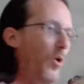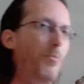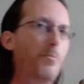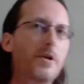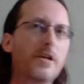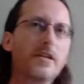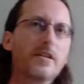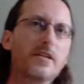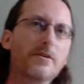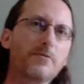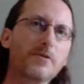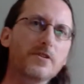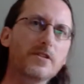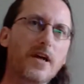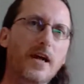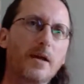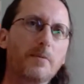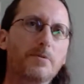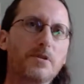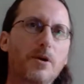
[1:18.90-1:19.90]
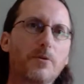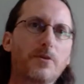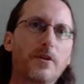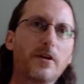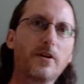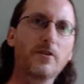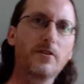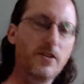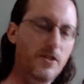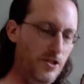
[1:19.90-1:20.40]
many different types out
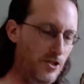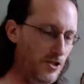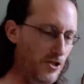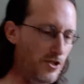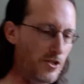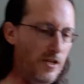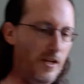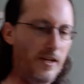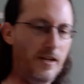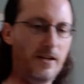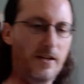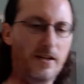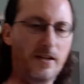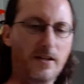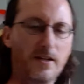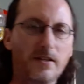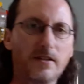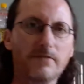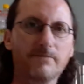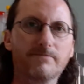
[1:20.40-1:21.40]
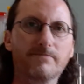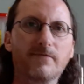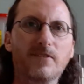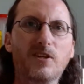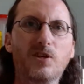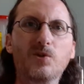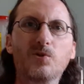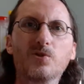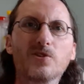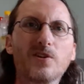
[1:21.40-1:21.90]
there. This is just like a
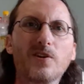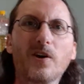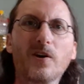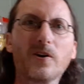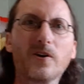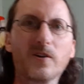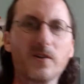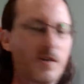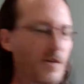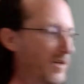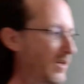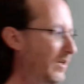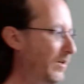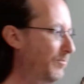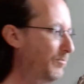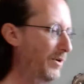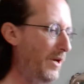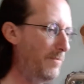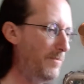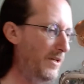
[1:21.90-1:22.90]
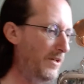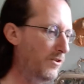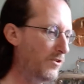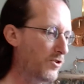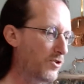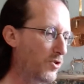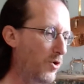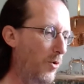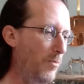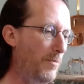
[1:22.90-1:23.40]
Cuisinart, but I mean there's
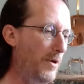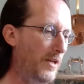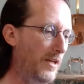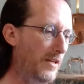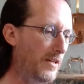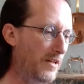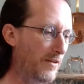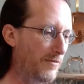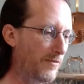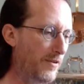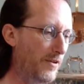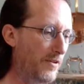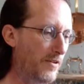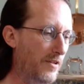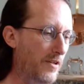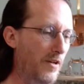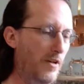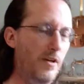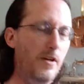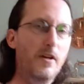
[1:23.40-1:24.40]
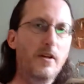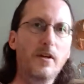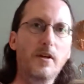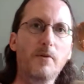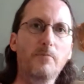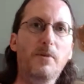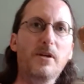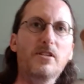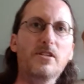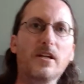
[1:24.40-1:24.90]
so many different.
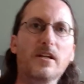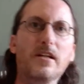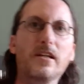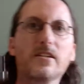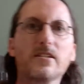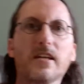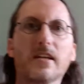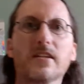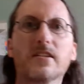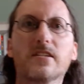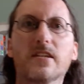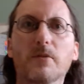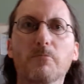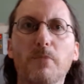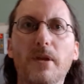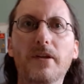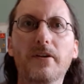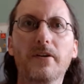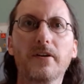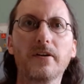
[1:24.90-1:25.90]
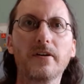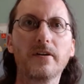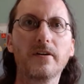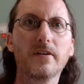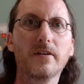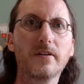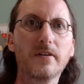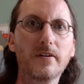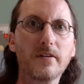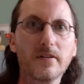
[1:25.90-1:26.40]
Basically it's like a stick blender.
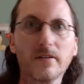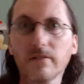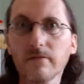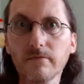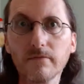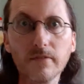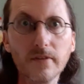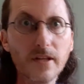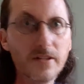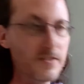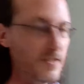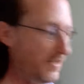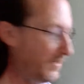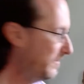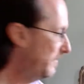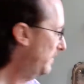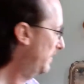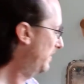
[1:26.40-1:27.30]
That's it.